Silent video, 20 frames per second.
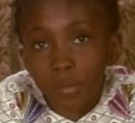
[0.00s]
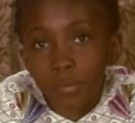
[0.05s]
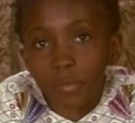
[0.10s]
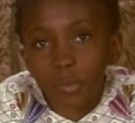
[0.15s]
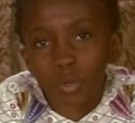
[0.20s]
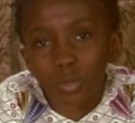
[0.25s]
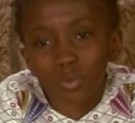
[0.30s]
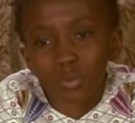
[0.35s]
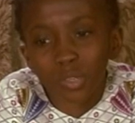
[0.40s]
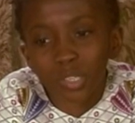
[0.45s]

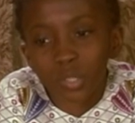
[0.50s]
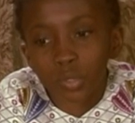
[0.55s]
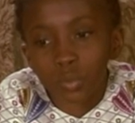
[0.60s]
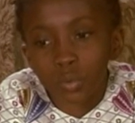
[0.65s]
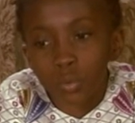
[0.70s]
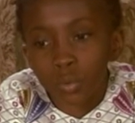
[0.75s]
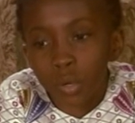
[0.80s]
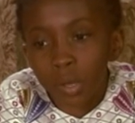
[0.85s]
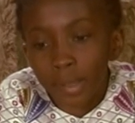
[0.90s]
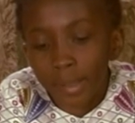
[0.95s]
because when
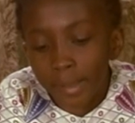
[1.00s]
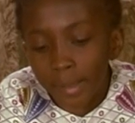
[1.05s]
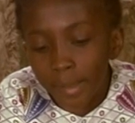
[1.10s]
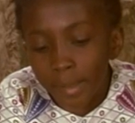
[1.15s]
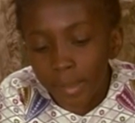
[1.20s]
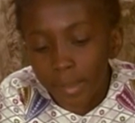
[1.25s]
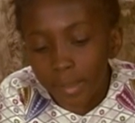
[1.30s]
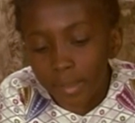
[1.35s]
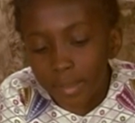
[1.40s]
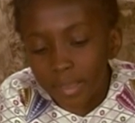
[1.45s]
you
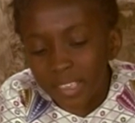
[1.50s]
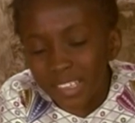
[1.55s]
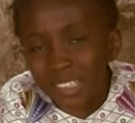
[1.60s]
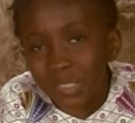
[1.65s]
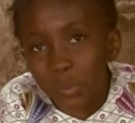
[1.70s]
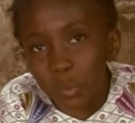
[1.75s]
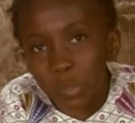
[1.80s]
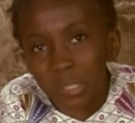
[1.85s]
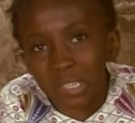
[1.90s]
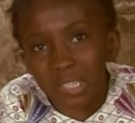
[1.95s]

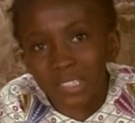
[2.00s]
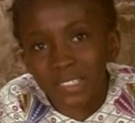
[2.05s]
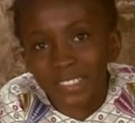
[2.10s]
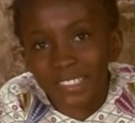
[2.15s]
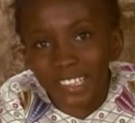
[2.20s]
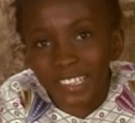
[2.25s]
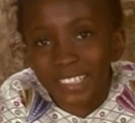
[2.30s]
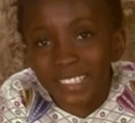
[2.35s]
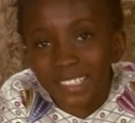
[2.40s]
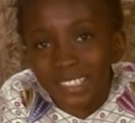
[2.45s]
eat with
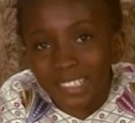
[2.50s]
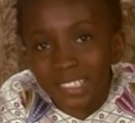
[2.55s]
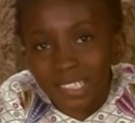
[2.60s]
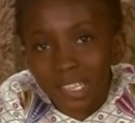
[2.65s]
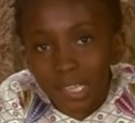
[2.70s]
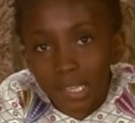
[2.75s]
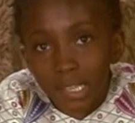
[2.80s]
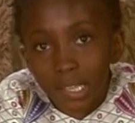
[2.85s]
sticks,